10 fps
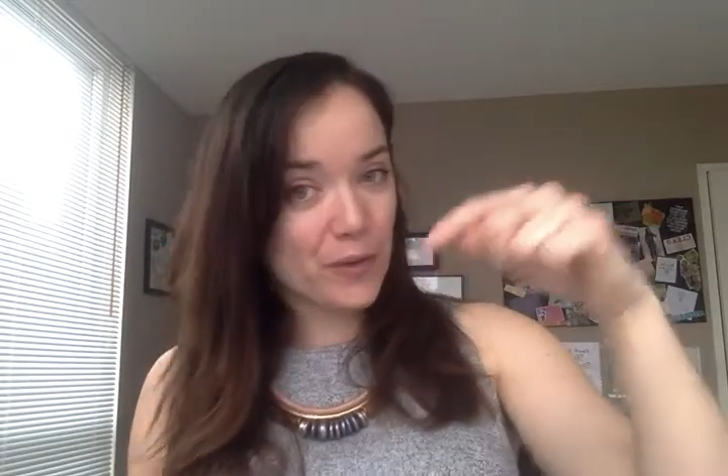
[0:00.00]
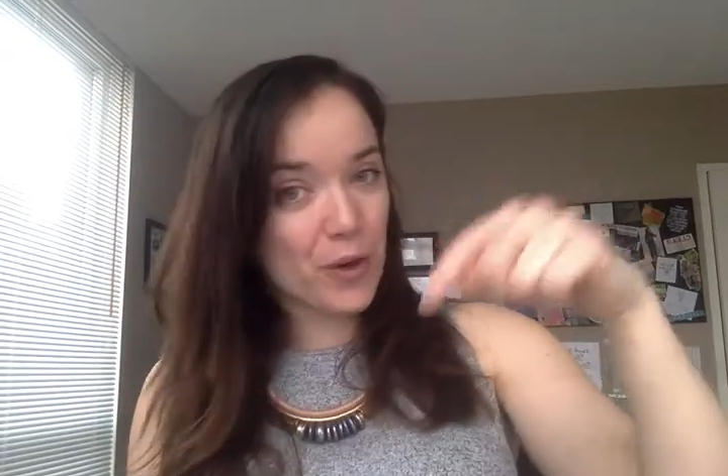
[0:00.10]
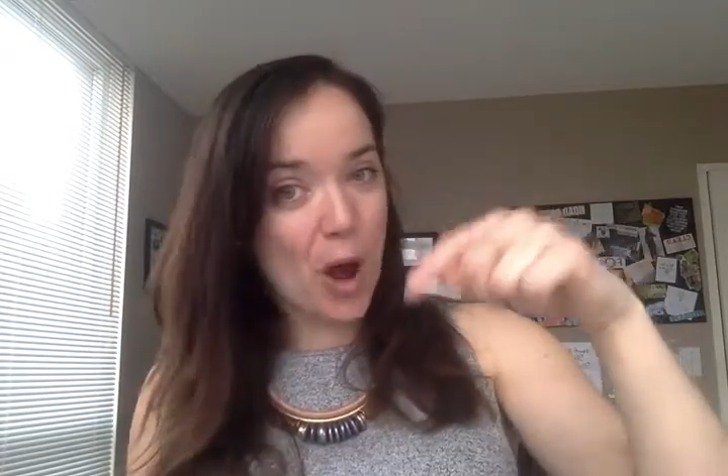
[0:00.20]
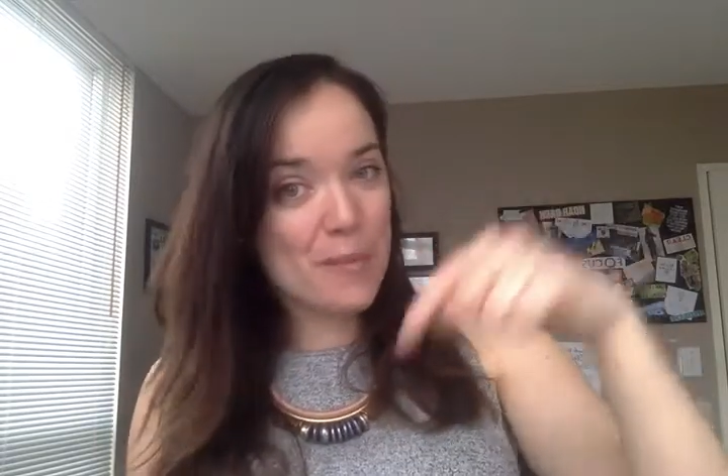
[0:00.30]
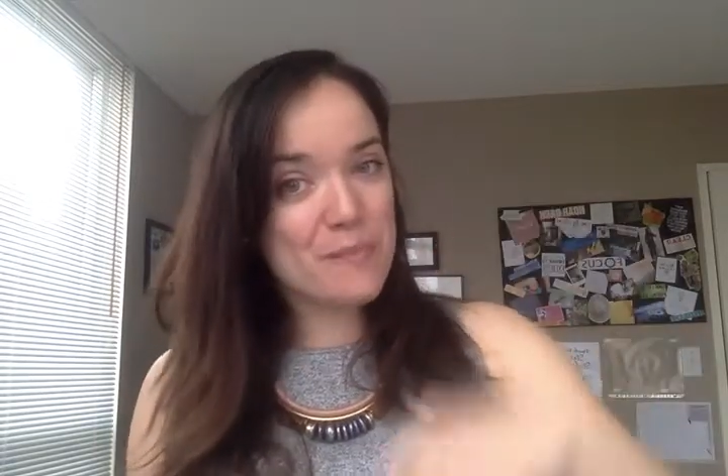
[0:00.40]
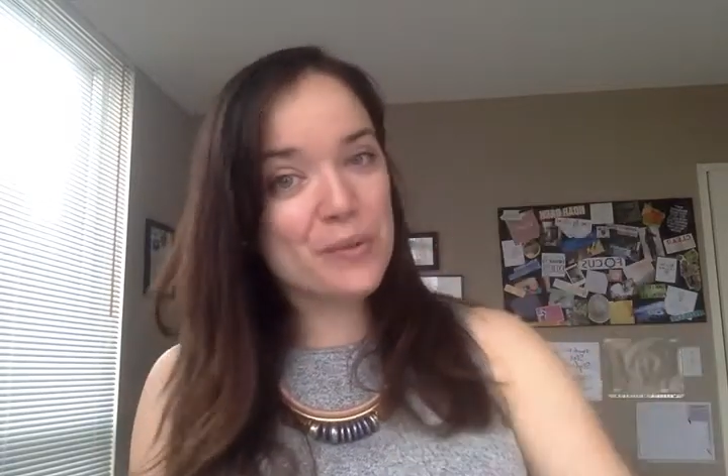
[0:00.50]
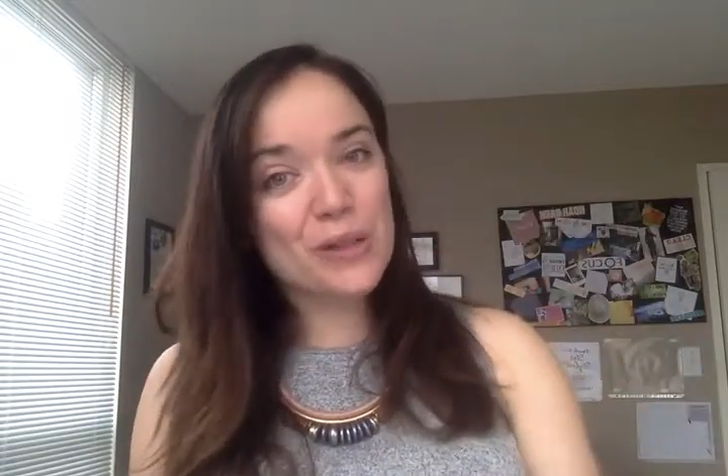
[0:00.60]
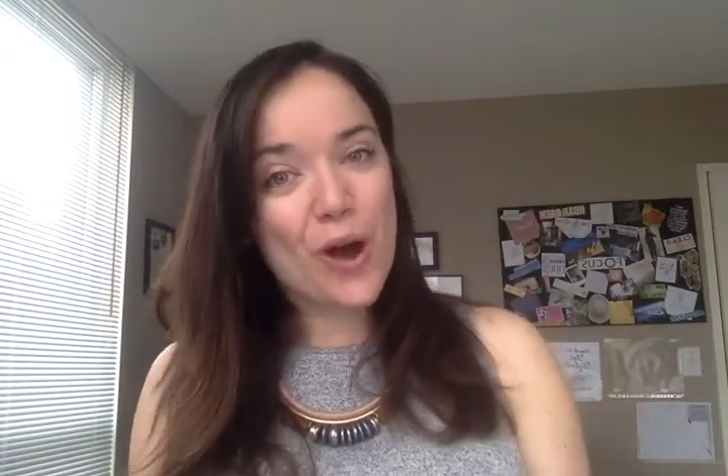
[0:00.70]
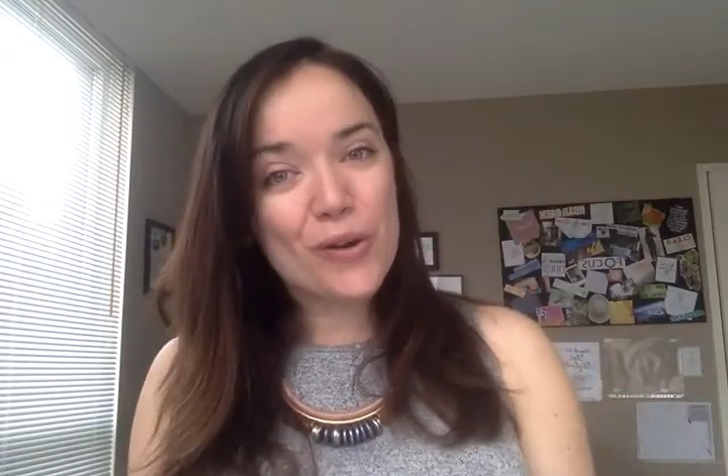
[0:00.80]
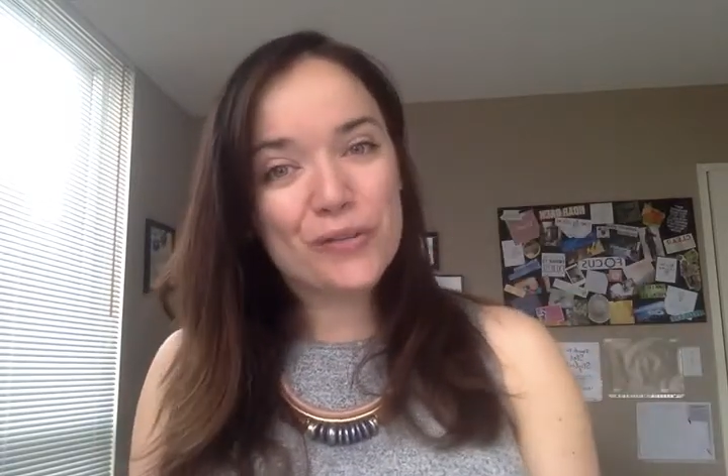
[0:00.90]
Comment
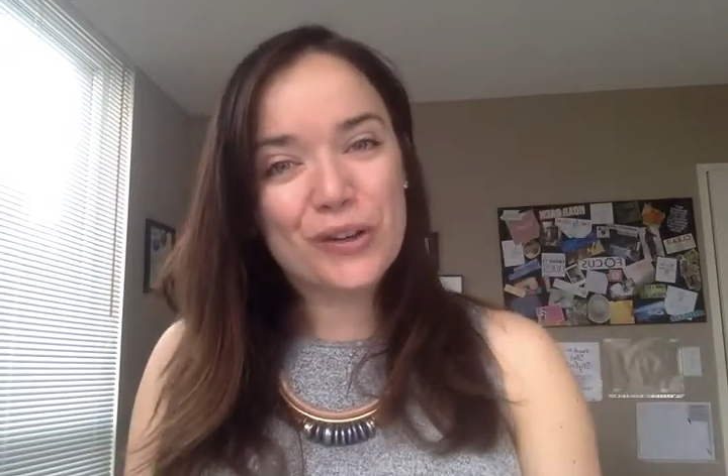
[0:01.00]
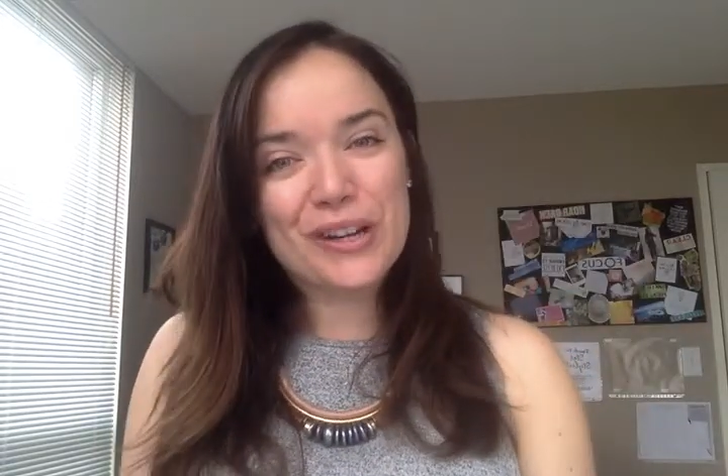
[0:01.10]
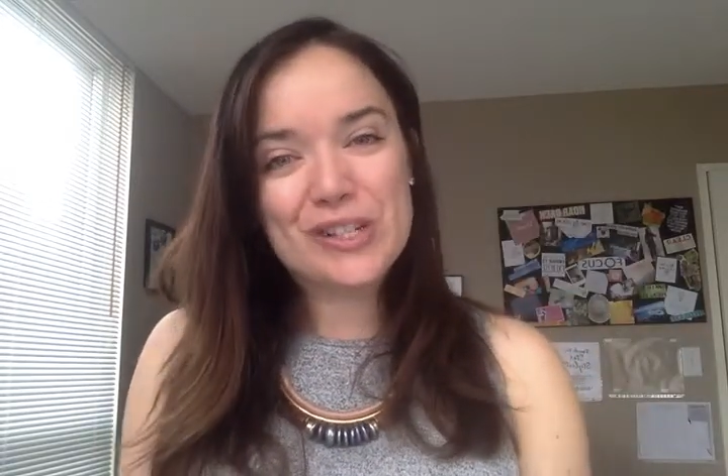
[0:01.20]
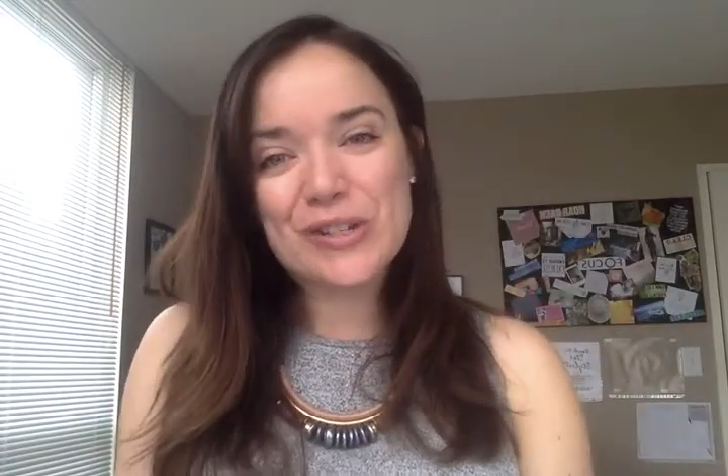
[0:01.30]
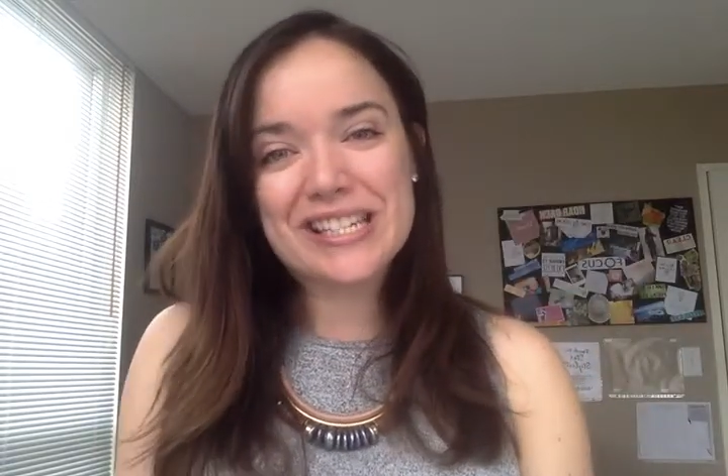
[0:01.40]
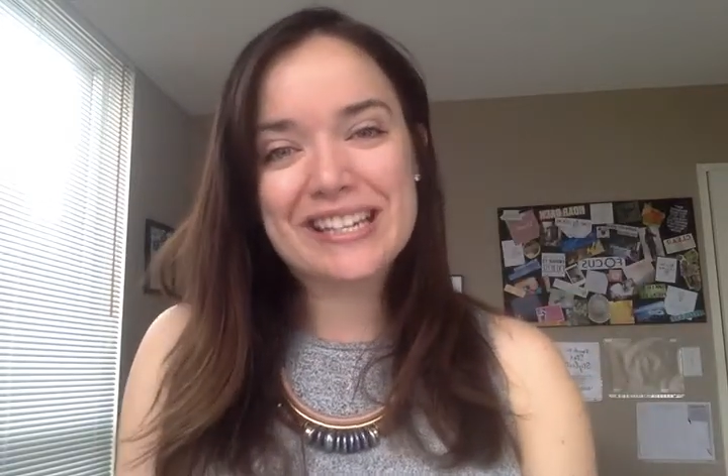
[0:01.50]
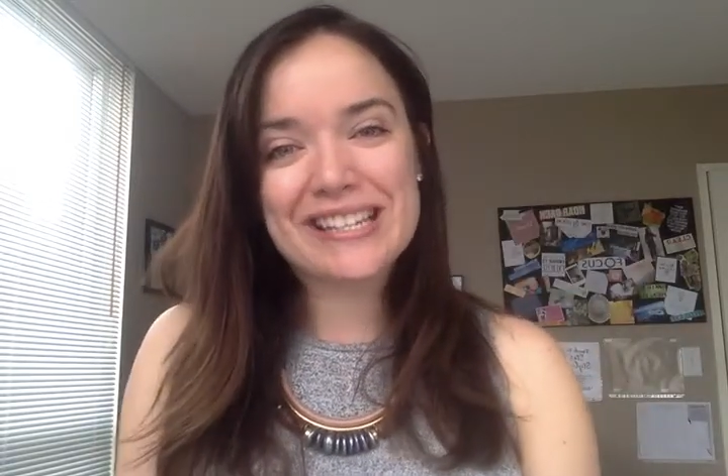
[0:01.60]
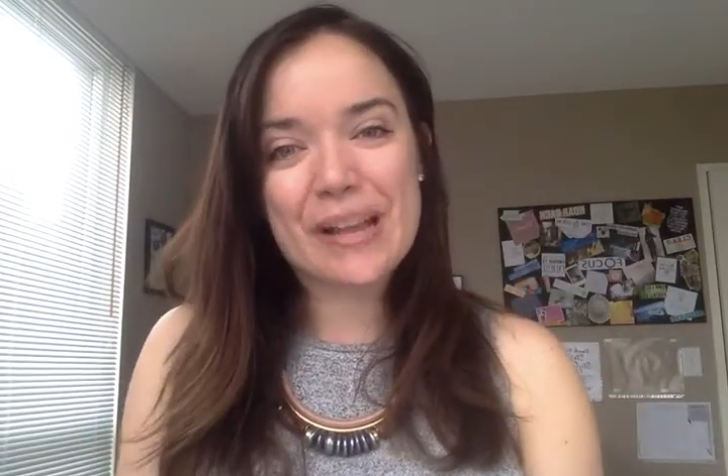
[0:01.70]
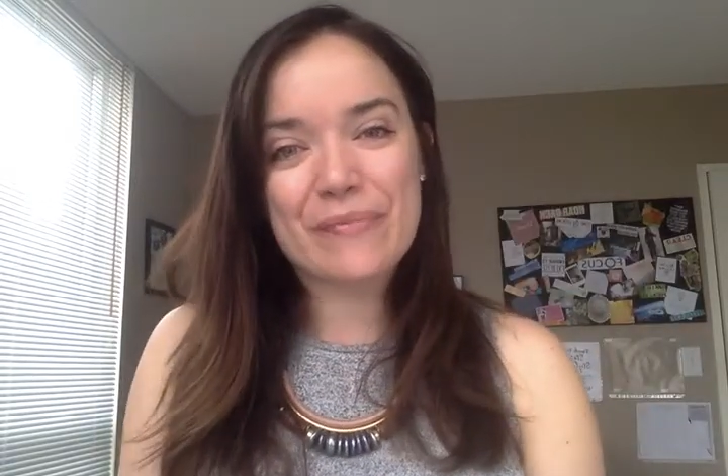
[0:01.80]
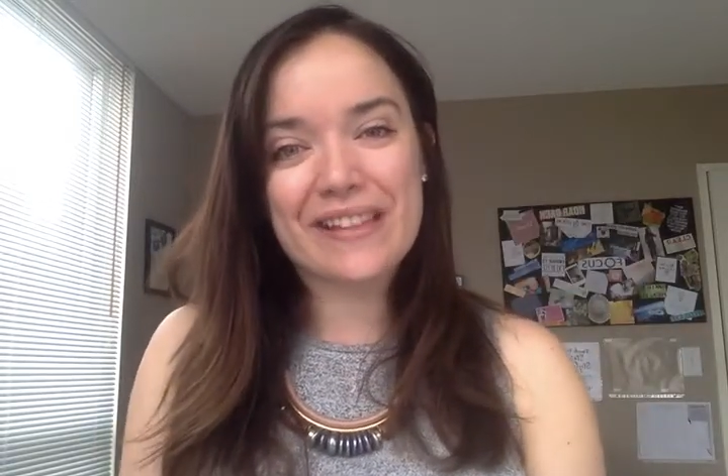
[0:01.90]
below if you're interested in
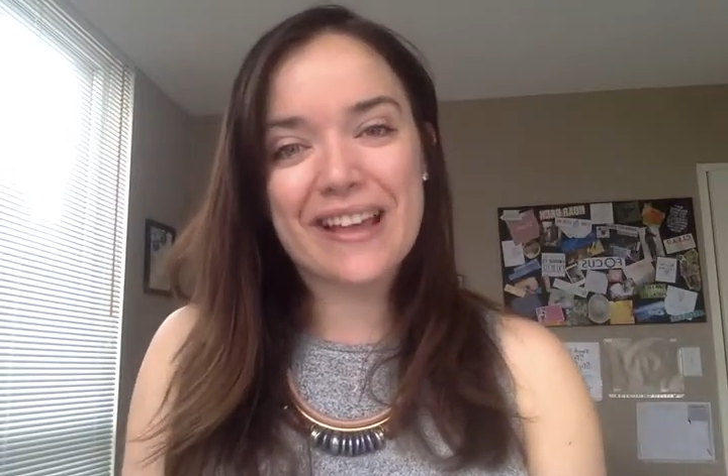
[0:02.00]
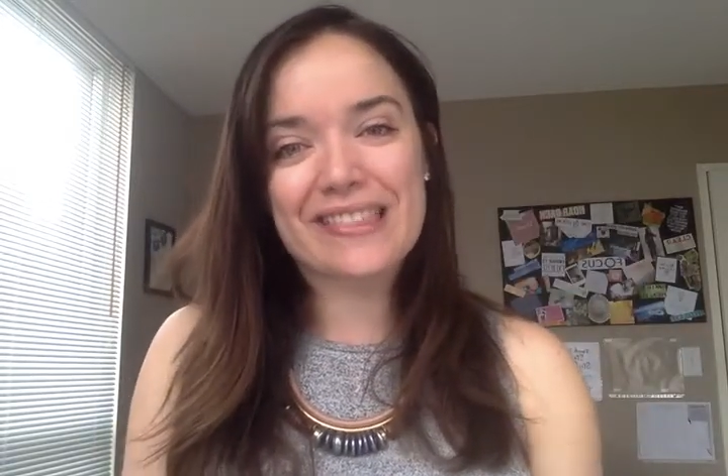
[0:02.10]
something like